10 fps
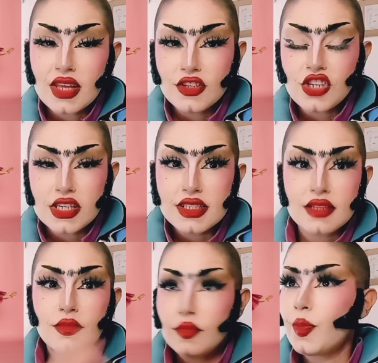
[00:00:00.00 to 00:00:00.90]
she's
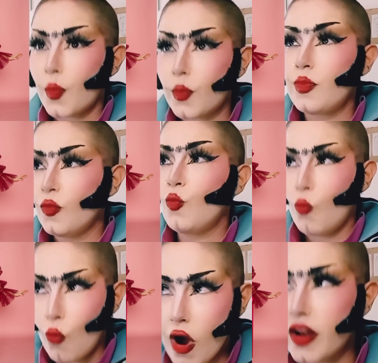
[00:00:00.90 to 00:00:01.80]

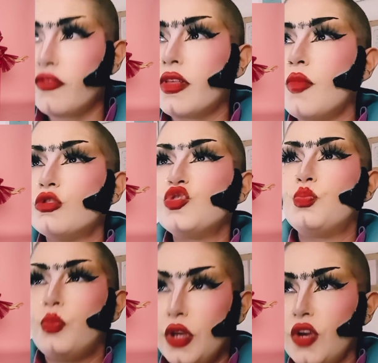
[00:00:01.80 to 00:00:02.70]
one of the most
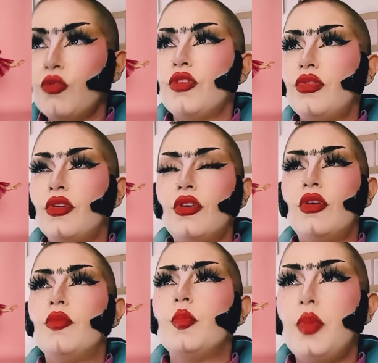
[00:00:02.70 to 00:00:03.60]

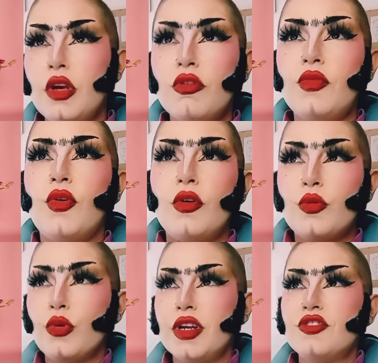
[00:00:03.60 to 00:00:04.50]
beautiful
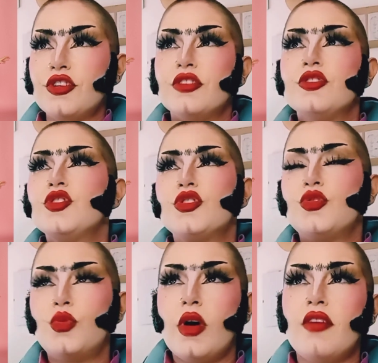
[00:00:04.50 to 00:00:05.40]
creatures
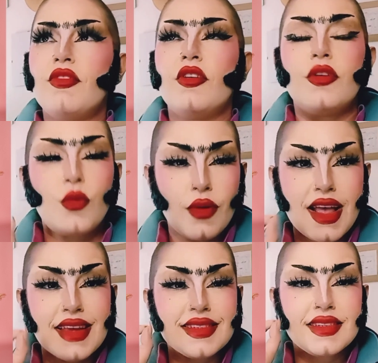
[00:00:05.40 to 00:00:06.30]
to ever
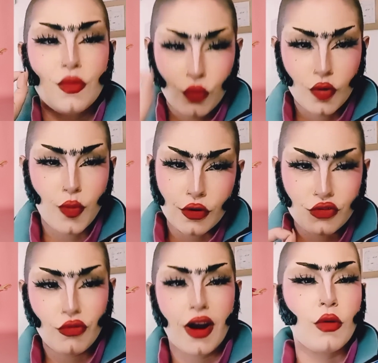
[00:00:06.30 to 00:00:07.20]
grace RuPaul's
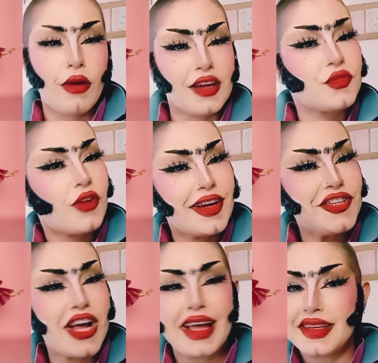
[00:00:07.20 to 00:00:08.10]
Drag Race
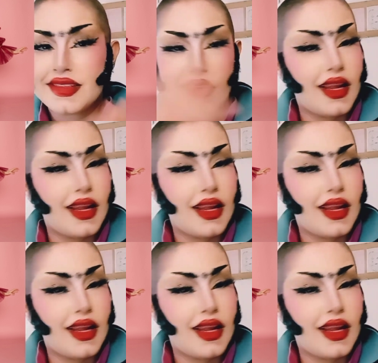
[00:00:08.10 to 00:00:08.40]
franchise in